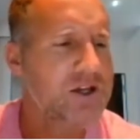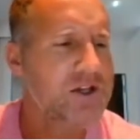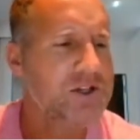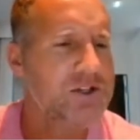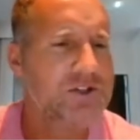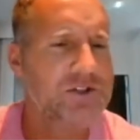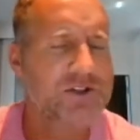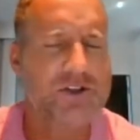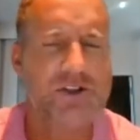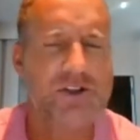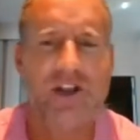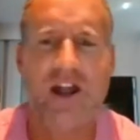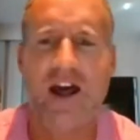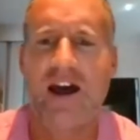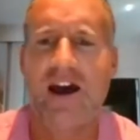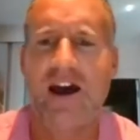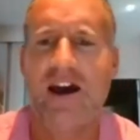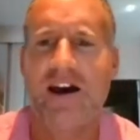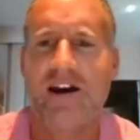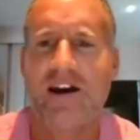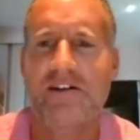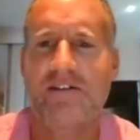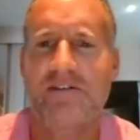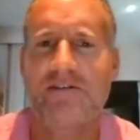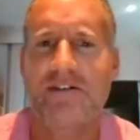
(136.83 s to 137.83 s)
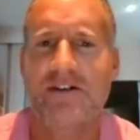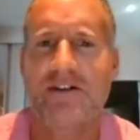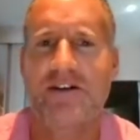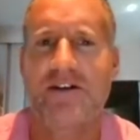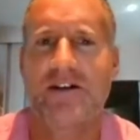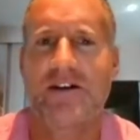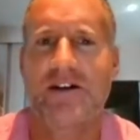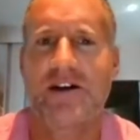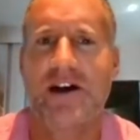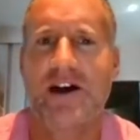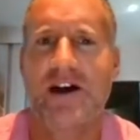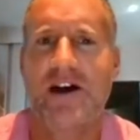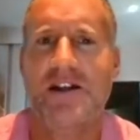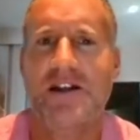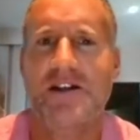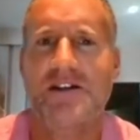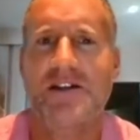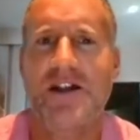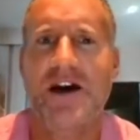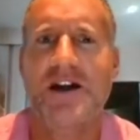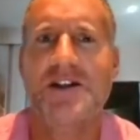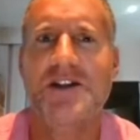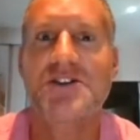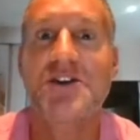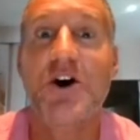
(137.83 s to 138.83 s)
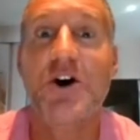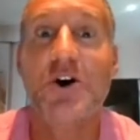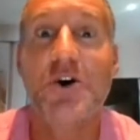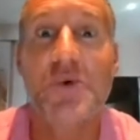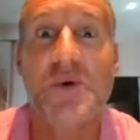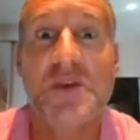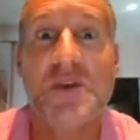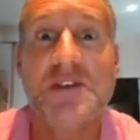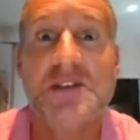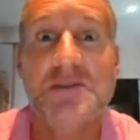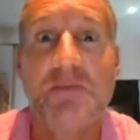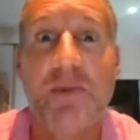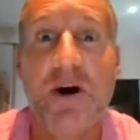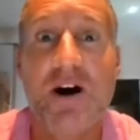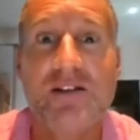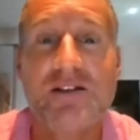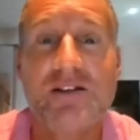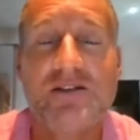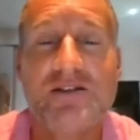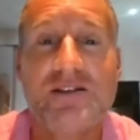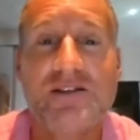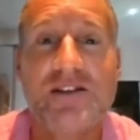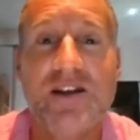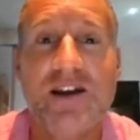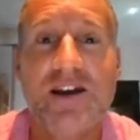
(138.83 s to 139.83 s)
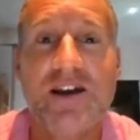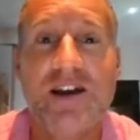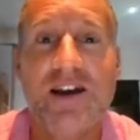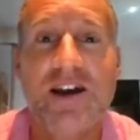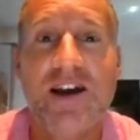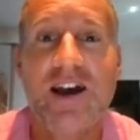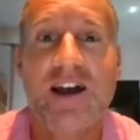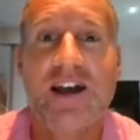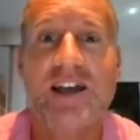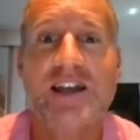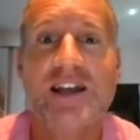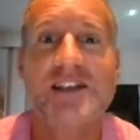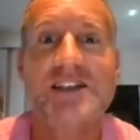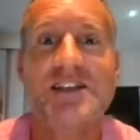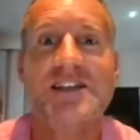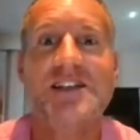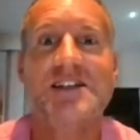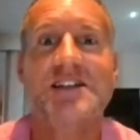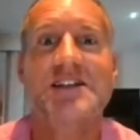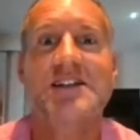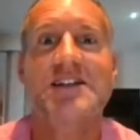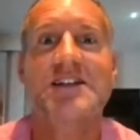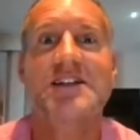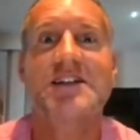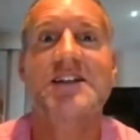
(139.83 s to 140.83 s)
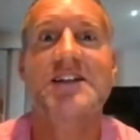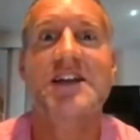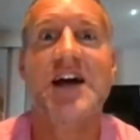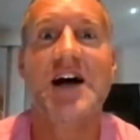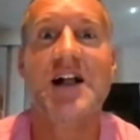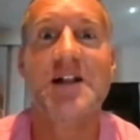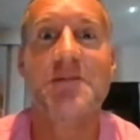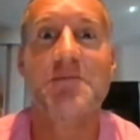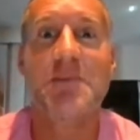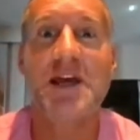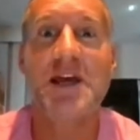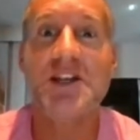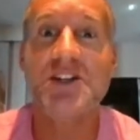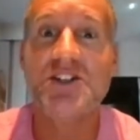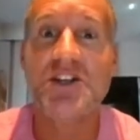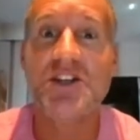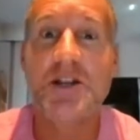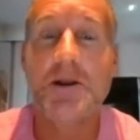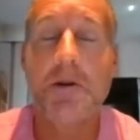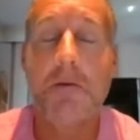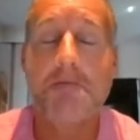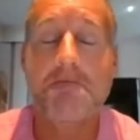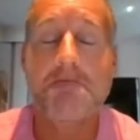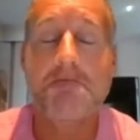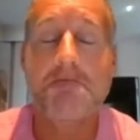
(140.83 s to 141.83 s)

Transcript: You could have a, a dog with spots is a Dalmatian.